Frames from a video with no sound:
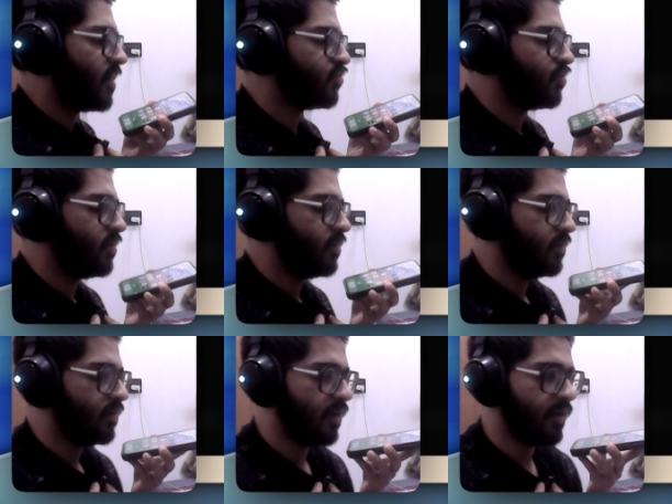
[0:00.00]

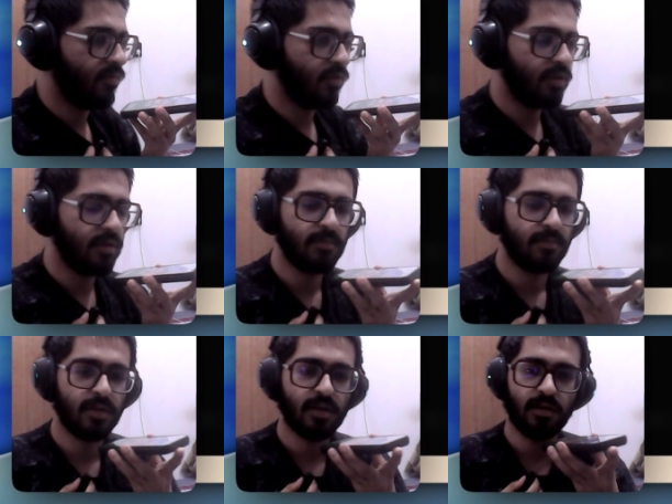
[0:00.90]
actually, I'm
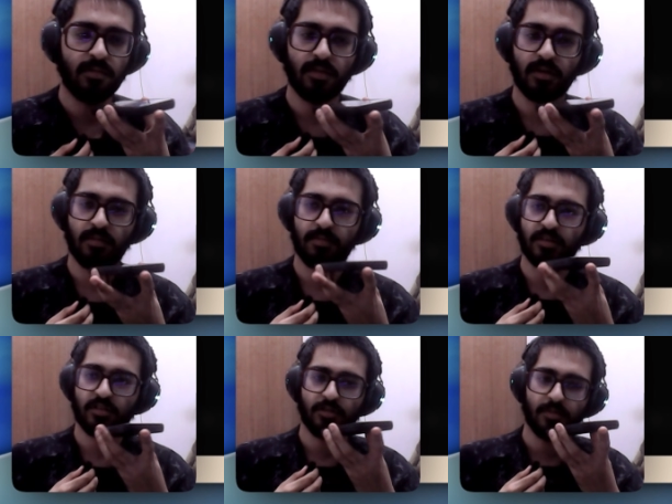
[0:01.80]
a
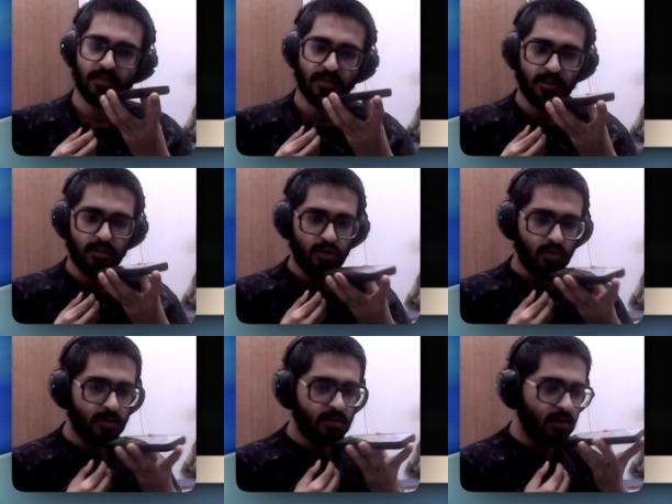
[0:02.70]
business person in
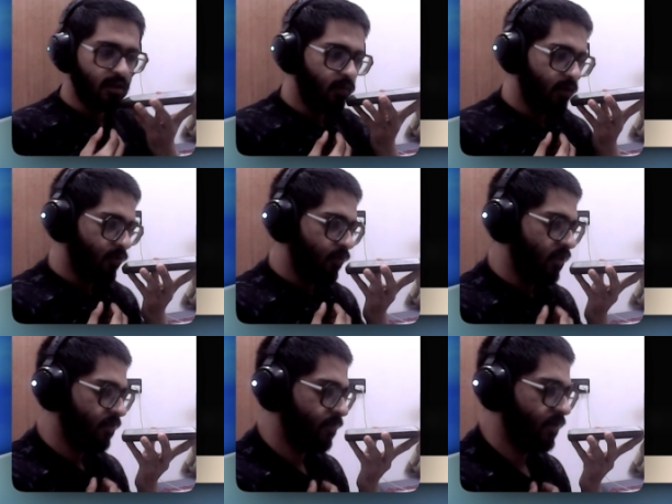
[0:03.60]
USA. How can you help